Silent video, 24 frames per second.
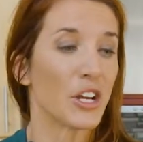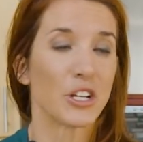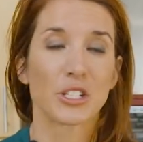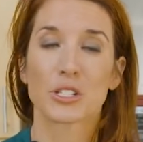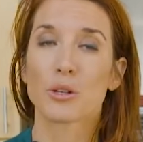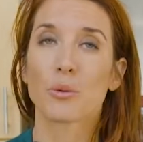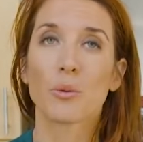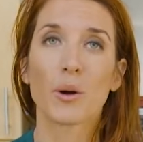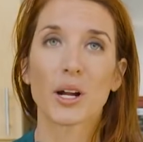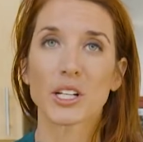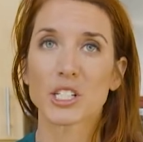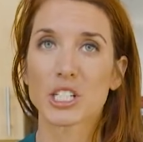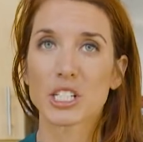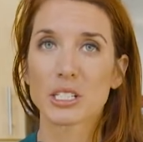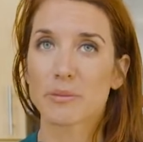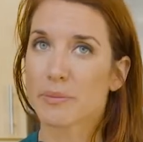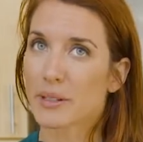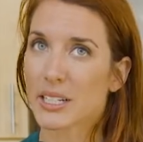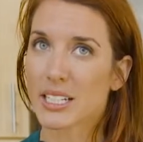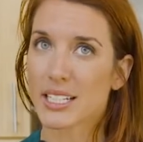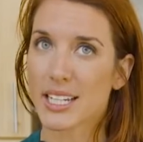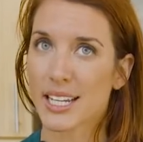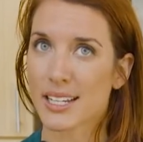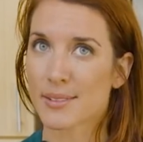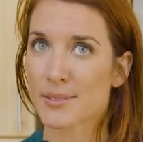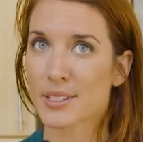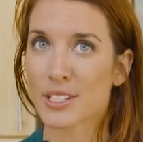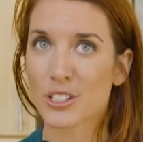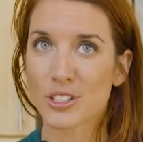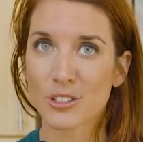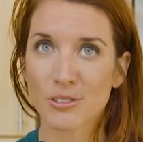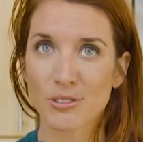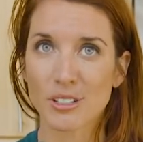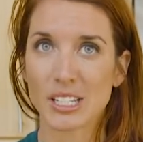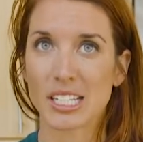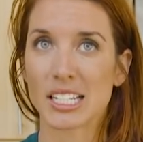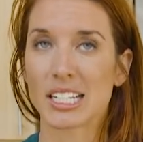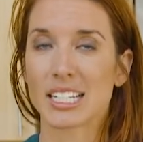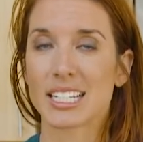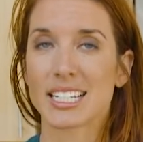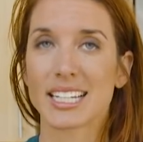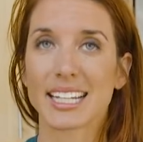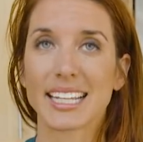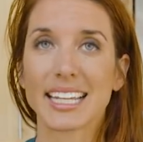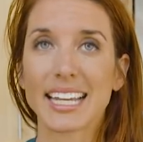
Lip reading: So watch as many times as you need to